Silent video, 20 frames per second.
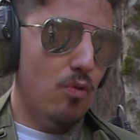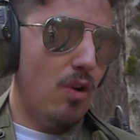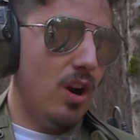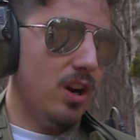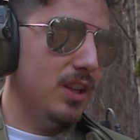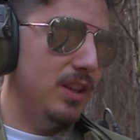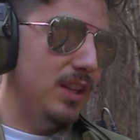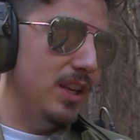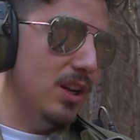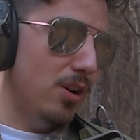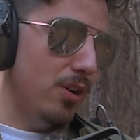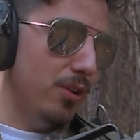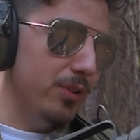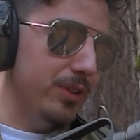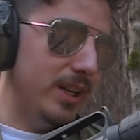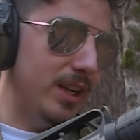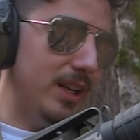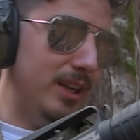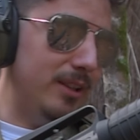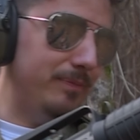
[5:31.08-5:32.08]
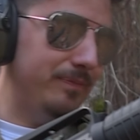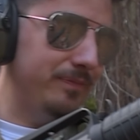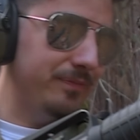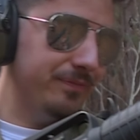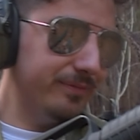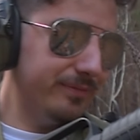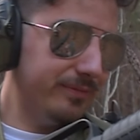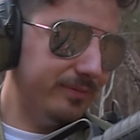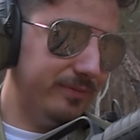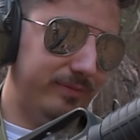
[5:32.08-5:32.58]
Rocking the old
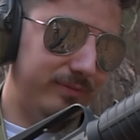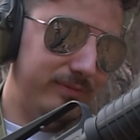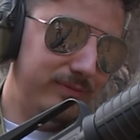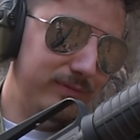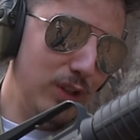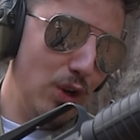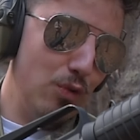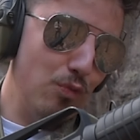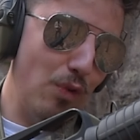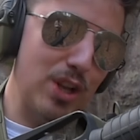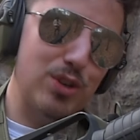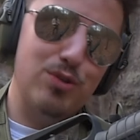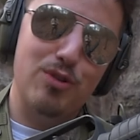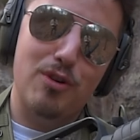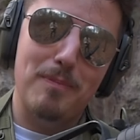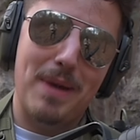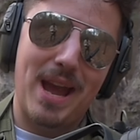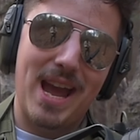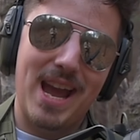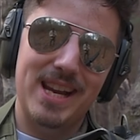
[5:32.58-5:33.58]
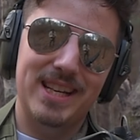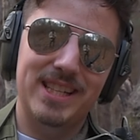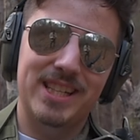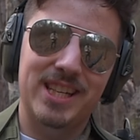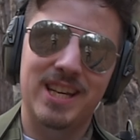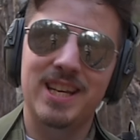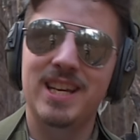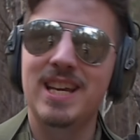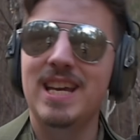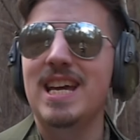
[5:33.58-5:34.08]
retro
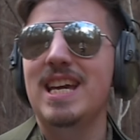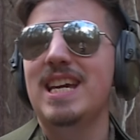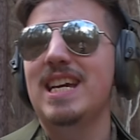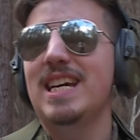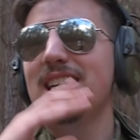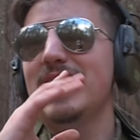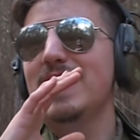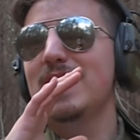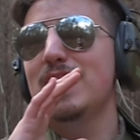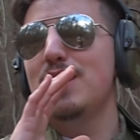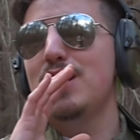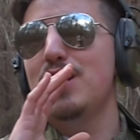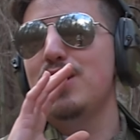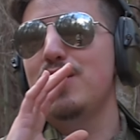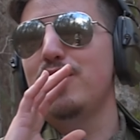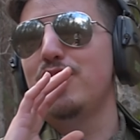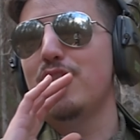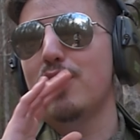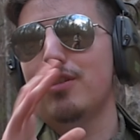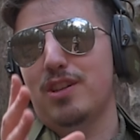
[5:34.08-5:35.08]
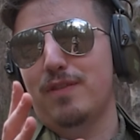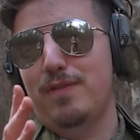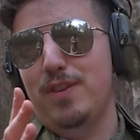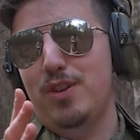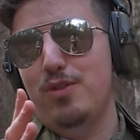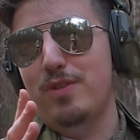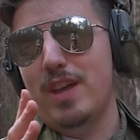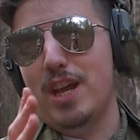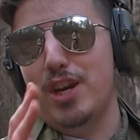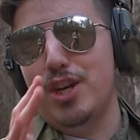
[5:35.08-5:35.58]
mags. Those of
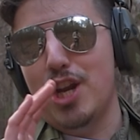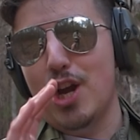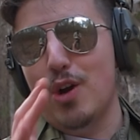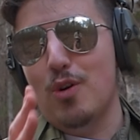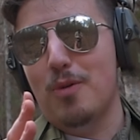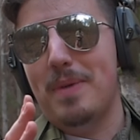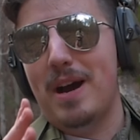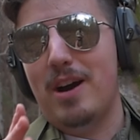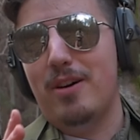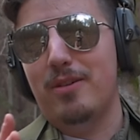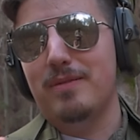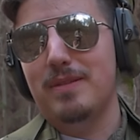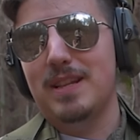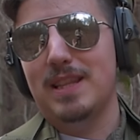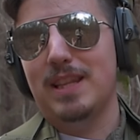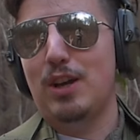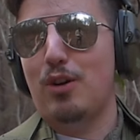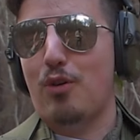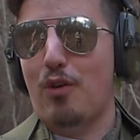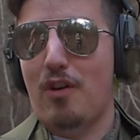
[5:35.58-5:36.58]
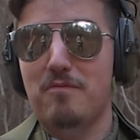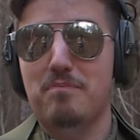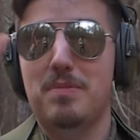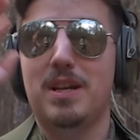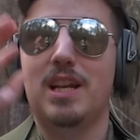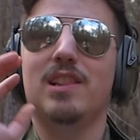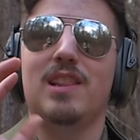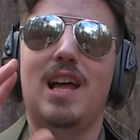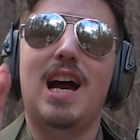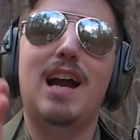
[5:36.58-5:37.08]
you that know about or have
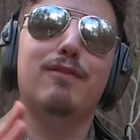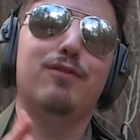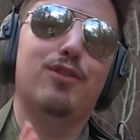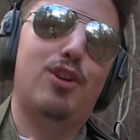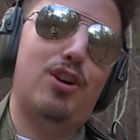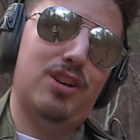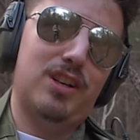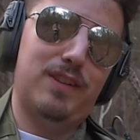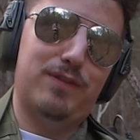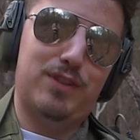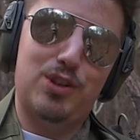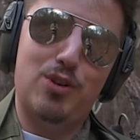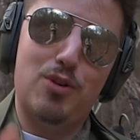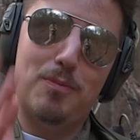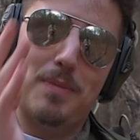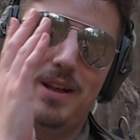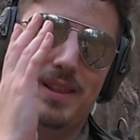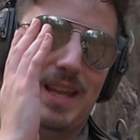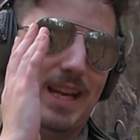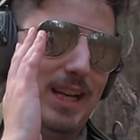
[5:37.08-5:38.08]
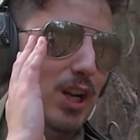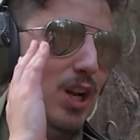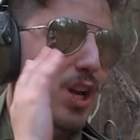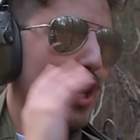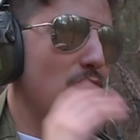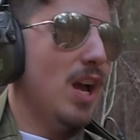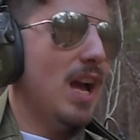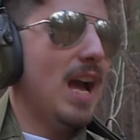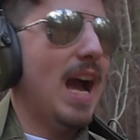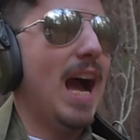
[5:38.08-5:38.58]
been alive long enough to know about like
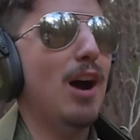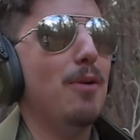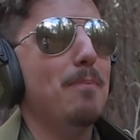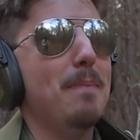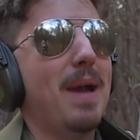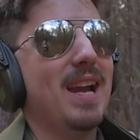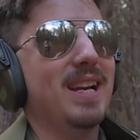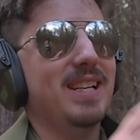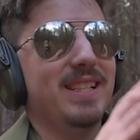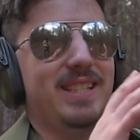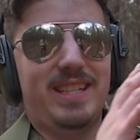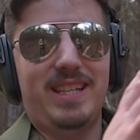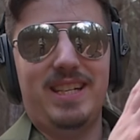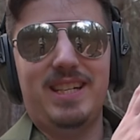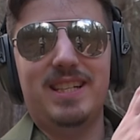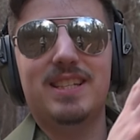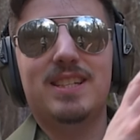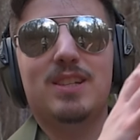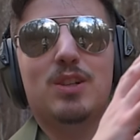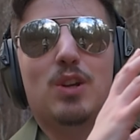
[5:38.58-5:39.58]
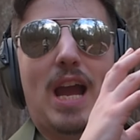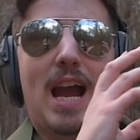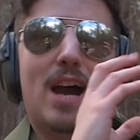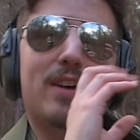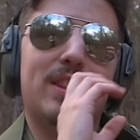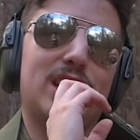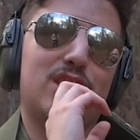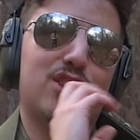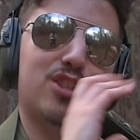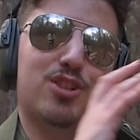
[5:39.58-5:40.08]
how magazines,
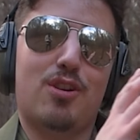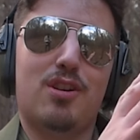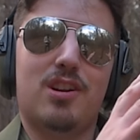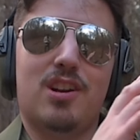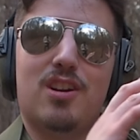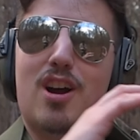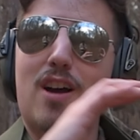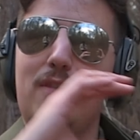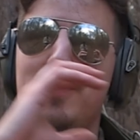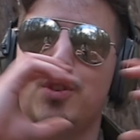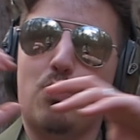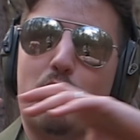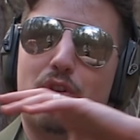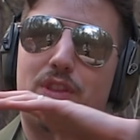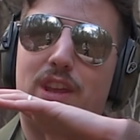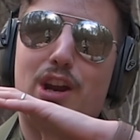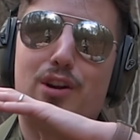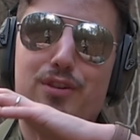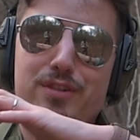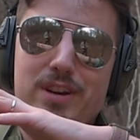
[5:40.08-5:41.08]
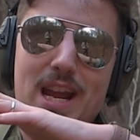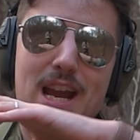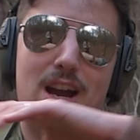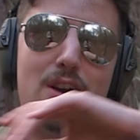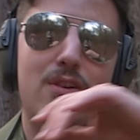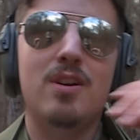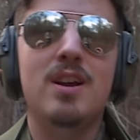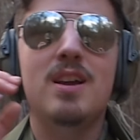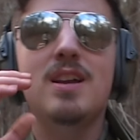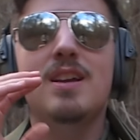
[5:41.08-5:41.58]
how they started off to where they are
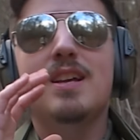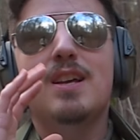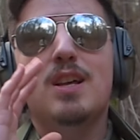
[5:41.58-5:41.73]
now,